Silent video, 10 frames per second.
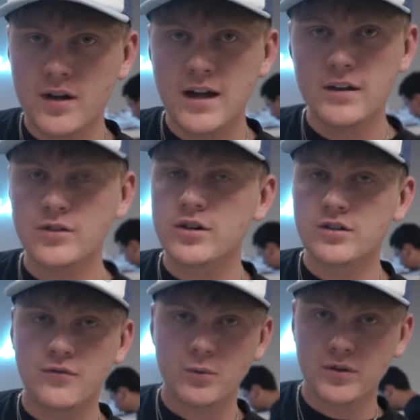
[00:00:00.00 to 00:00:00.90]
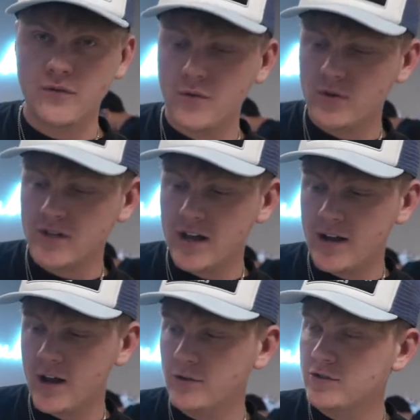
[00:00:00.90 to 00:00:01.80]
And look at the, what the four's at
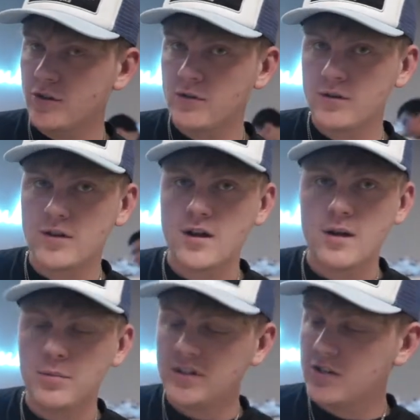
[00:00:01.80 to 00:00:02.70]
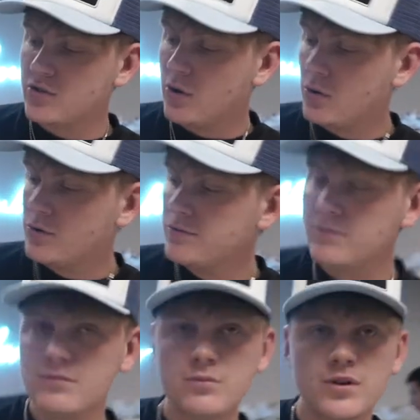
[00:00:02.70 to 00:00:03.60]
now. So, potential hold.
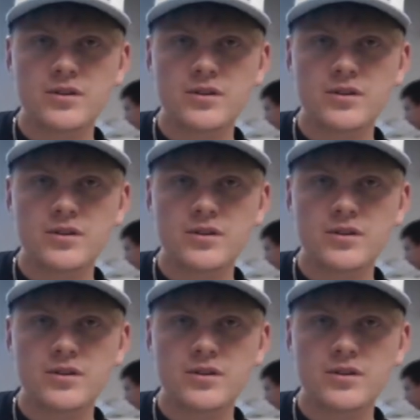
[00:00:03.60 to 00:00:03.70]
What do you